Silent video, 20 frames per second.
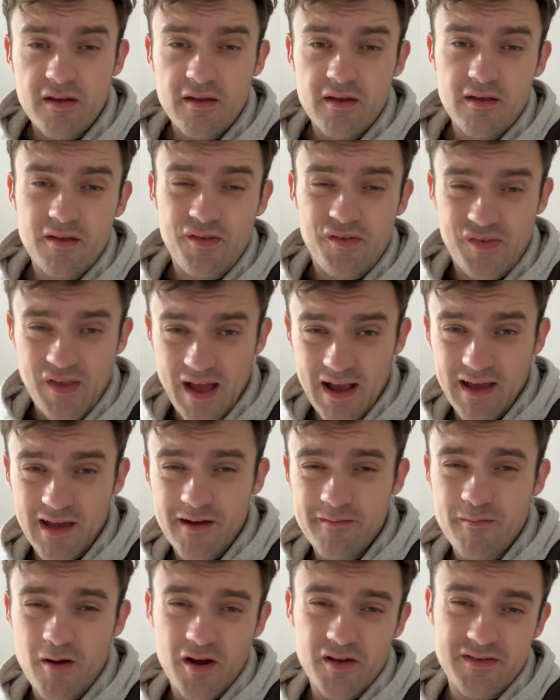
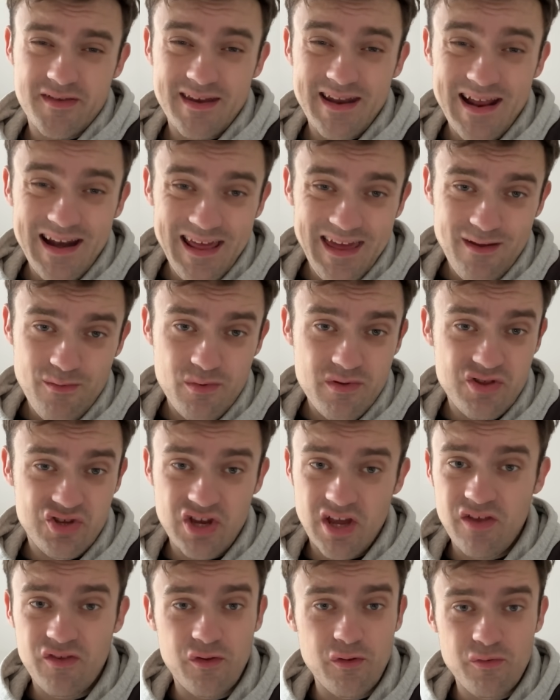Saka, Martinelli with
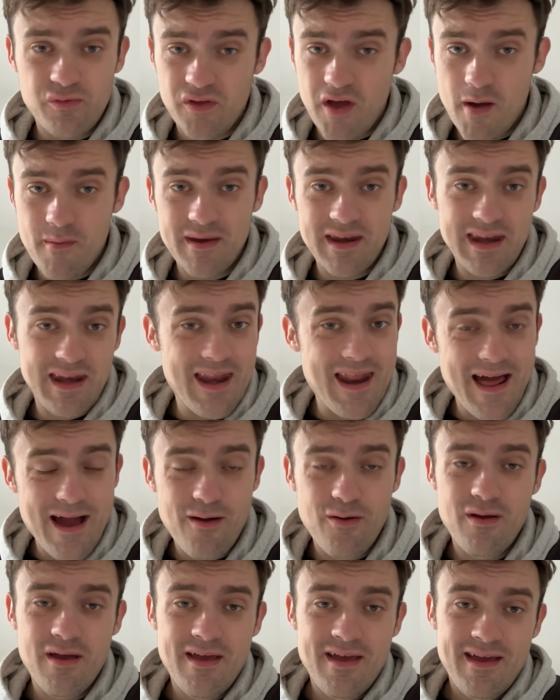Jesus coming in and
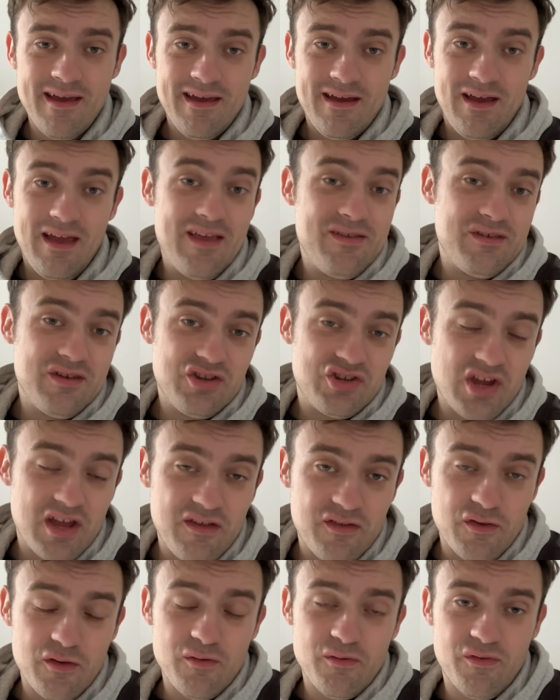out? Is it
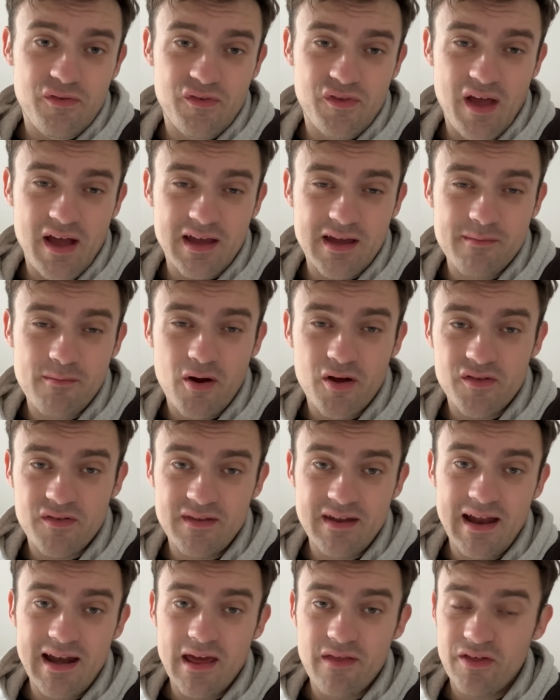Jesus, Saka,
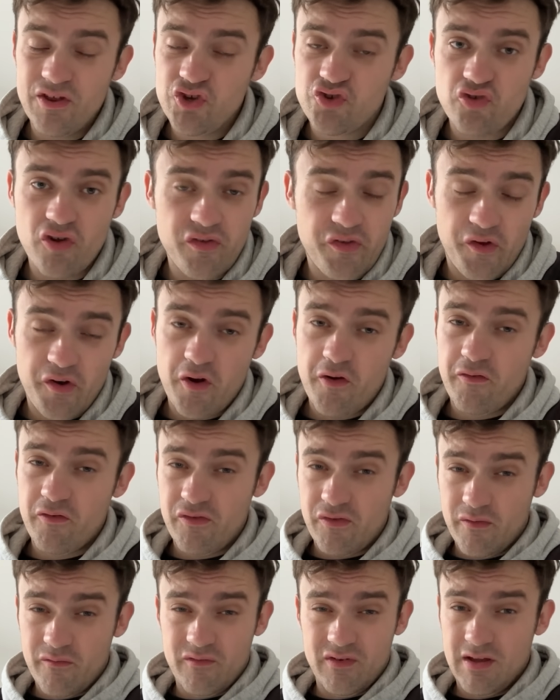Martinelli? I think Trossard offers
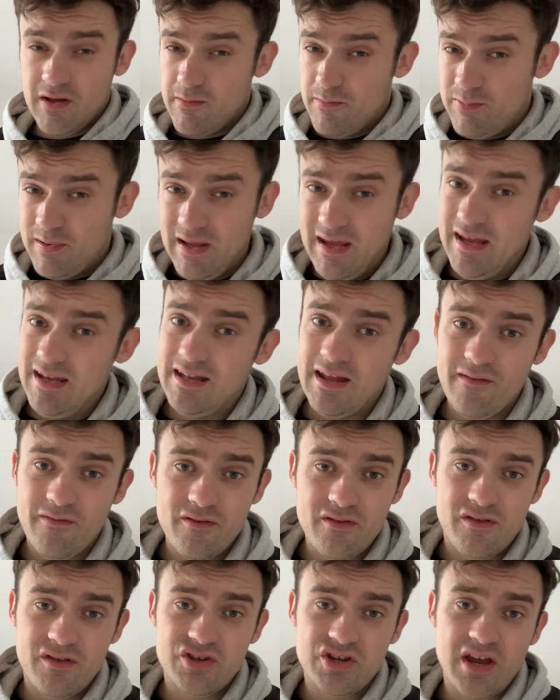something completely
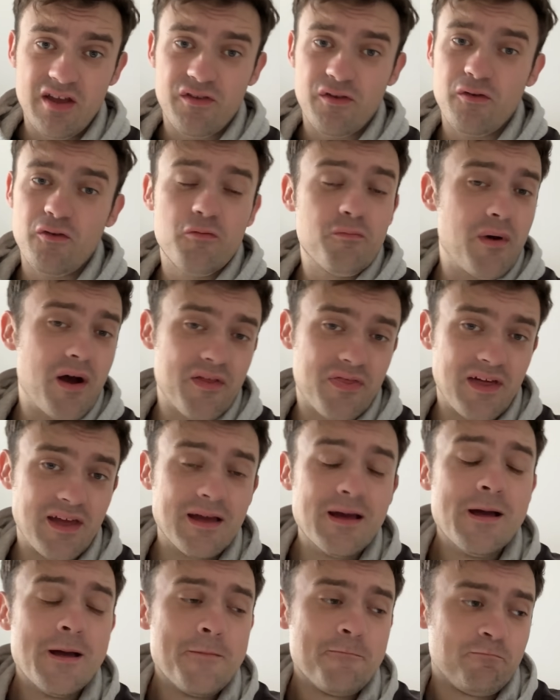different to Jesus. But I
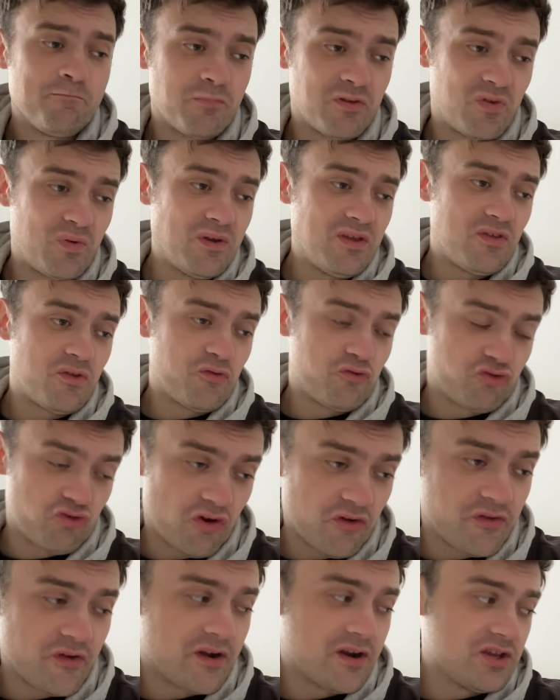think between
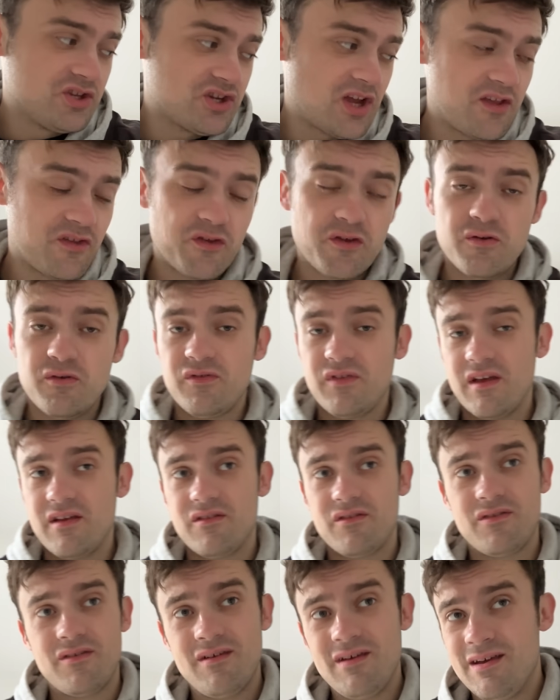Trossard and Jesus,
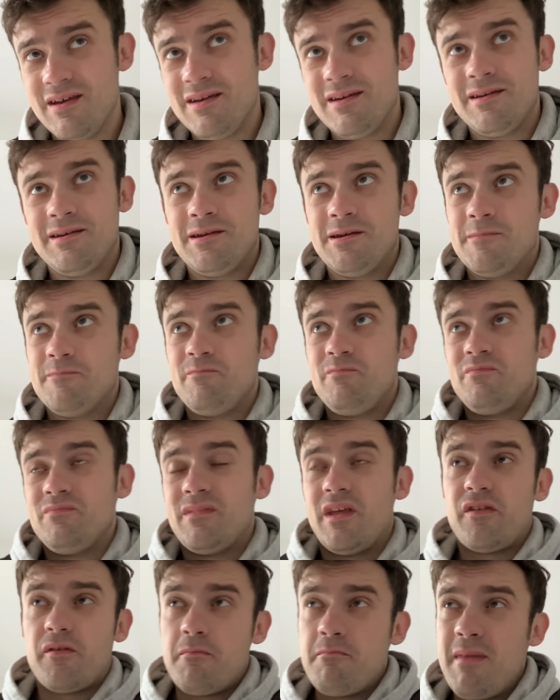
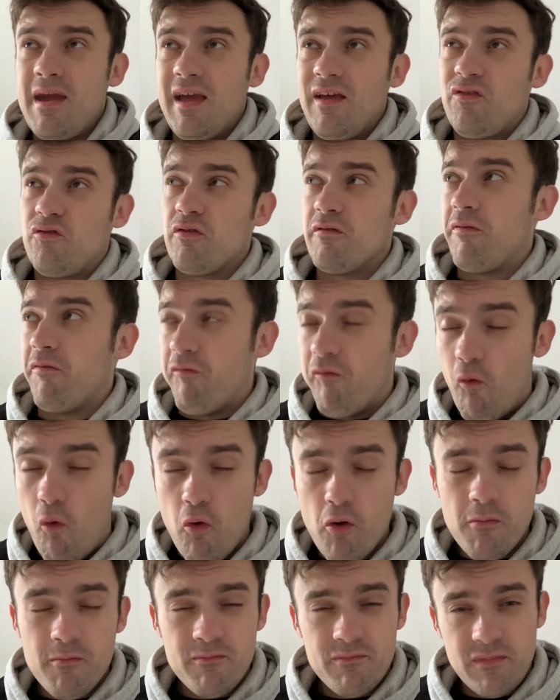there's a mixture of
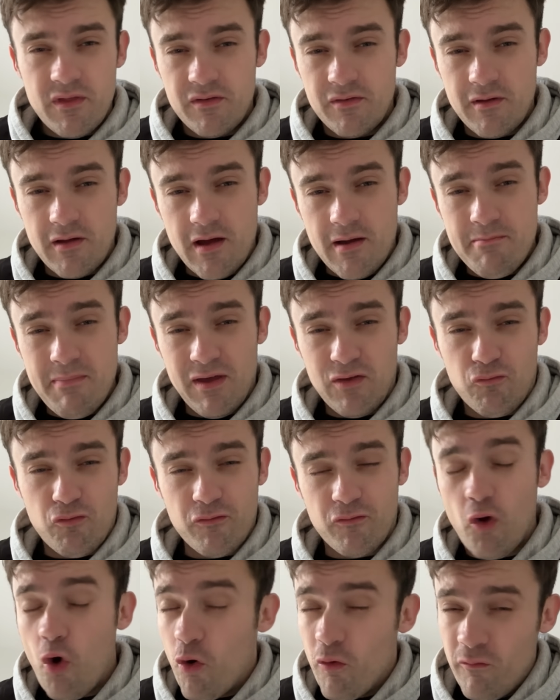form. There's a mixture
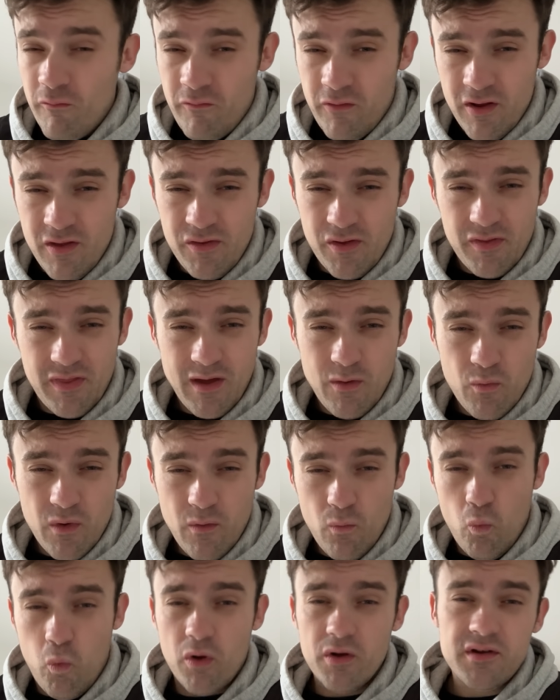of confidence. I think
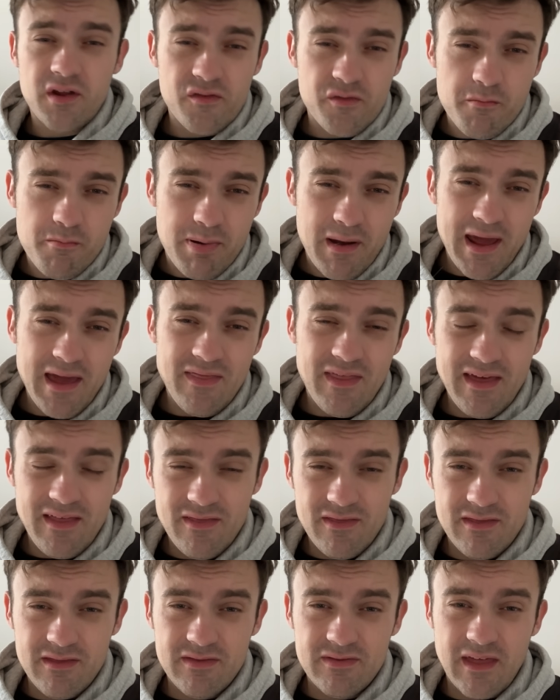when one doesn't play,
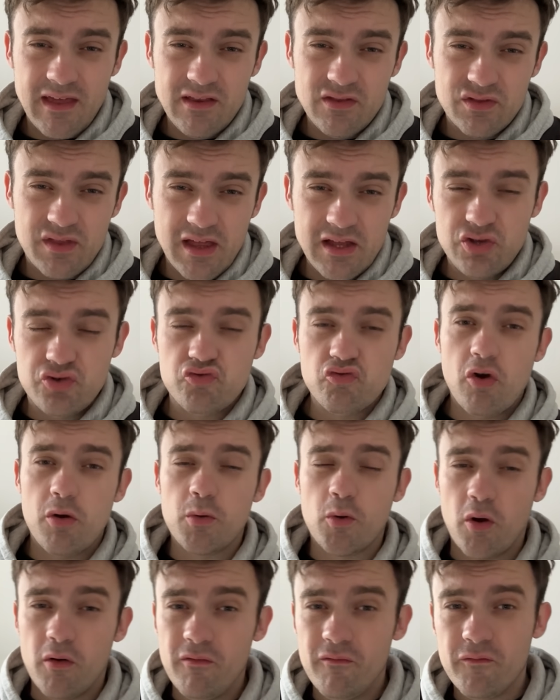they drop
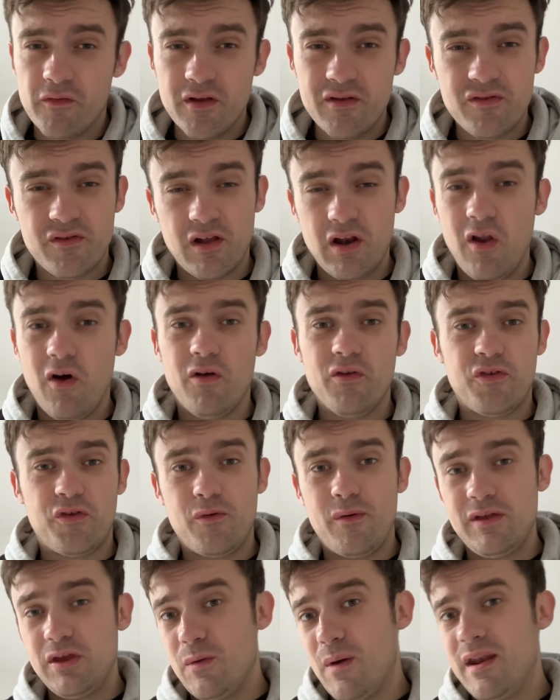confidence a lot. So
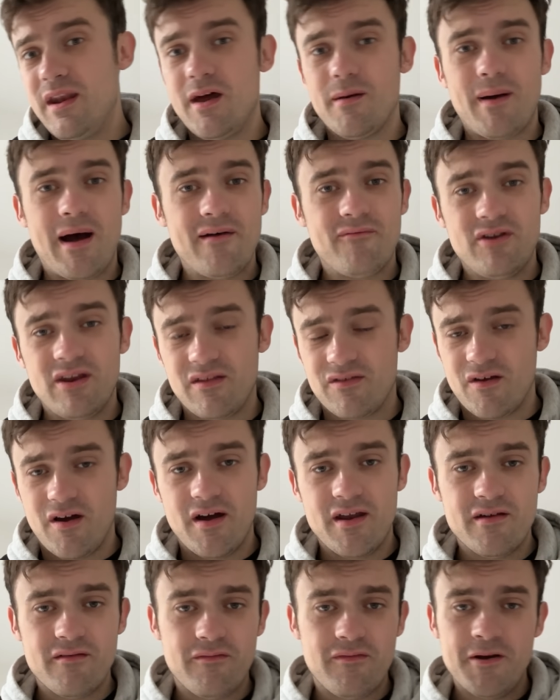you end up having this
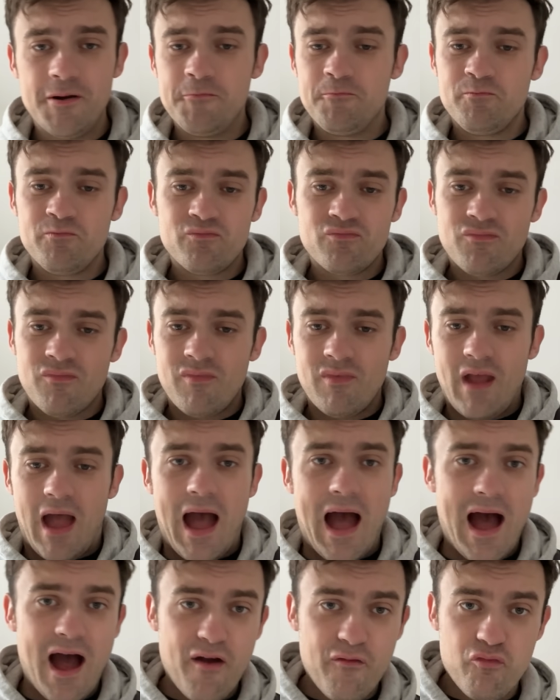kind of
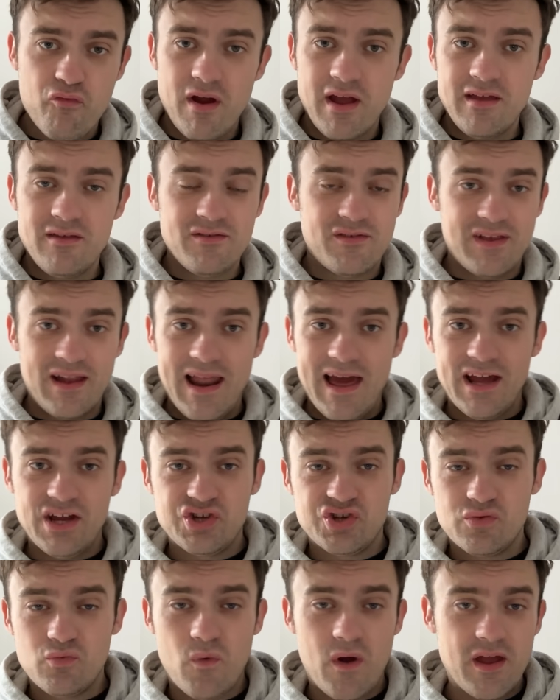half-rate
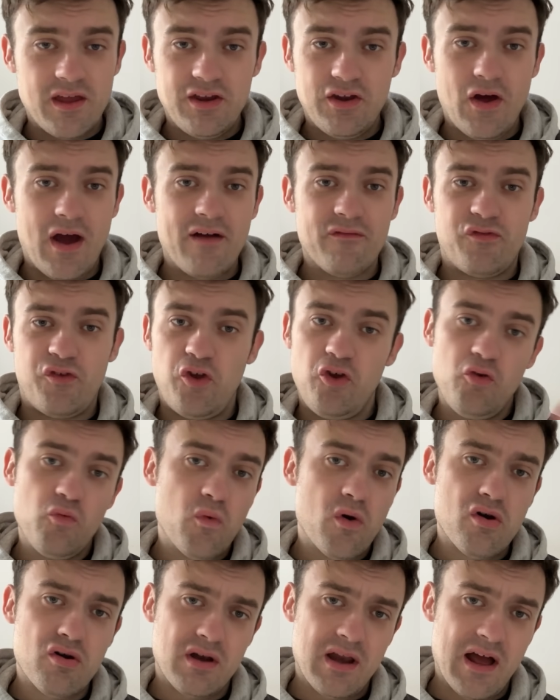selection where you don't have 2
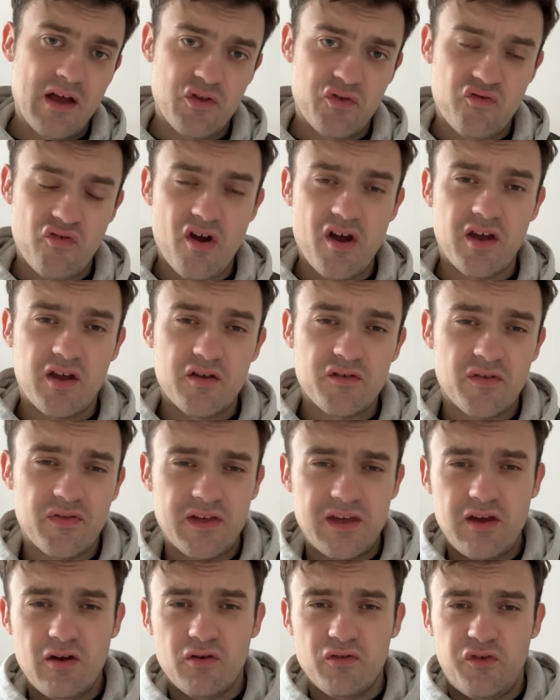world-class strikers. I
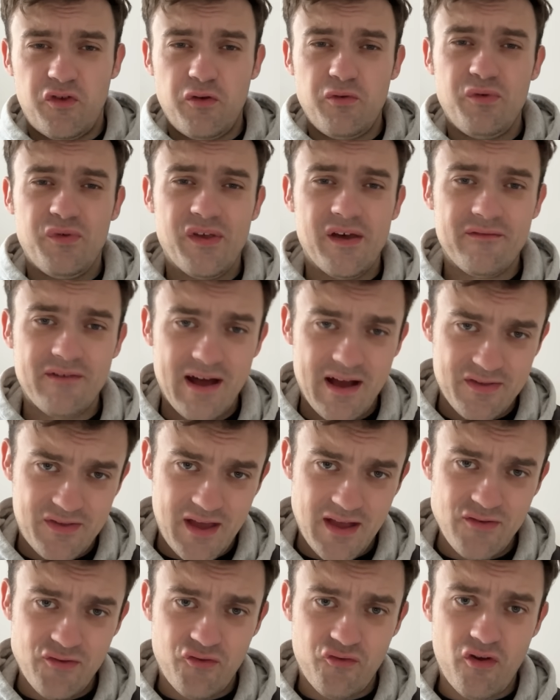think you've got 2 7 out of
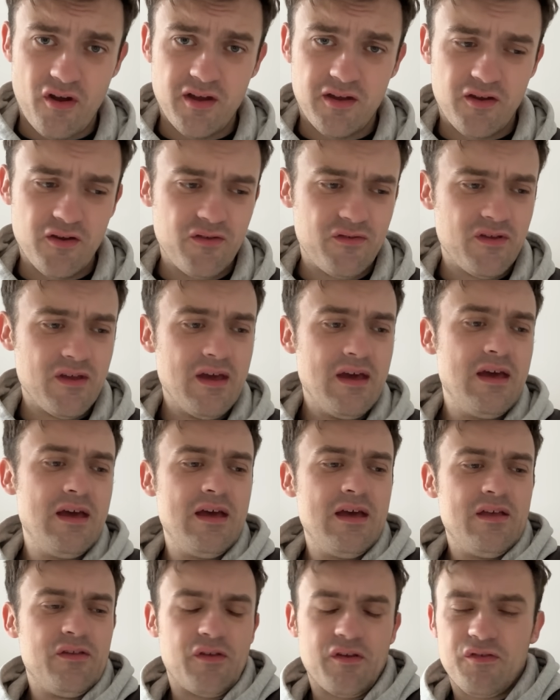10 strikers.
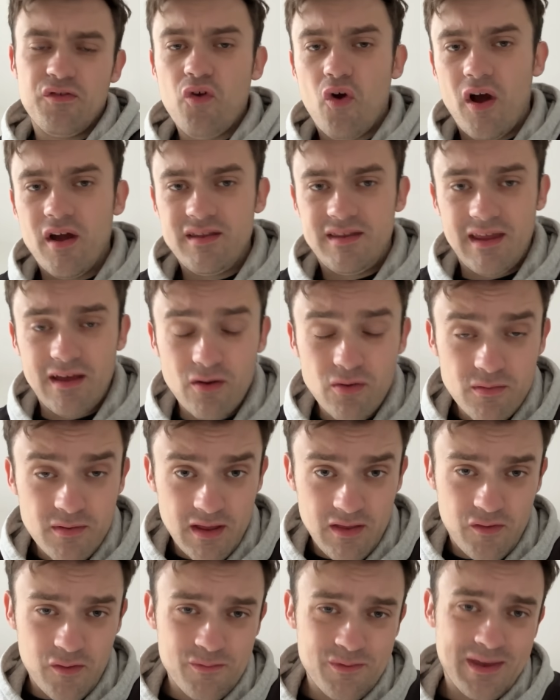So that's not ideal
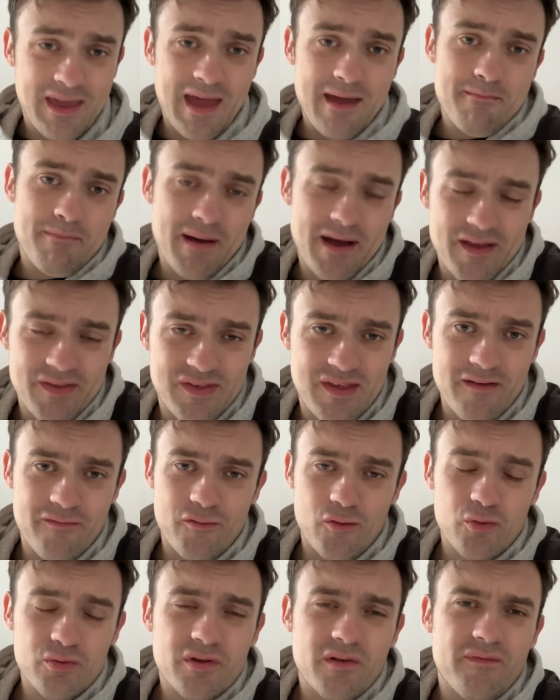in terms of getting past
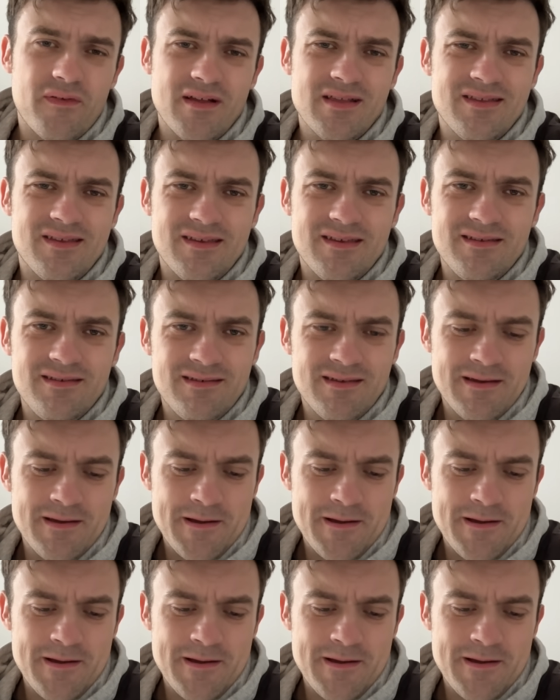difficult defences.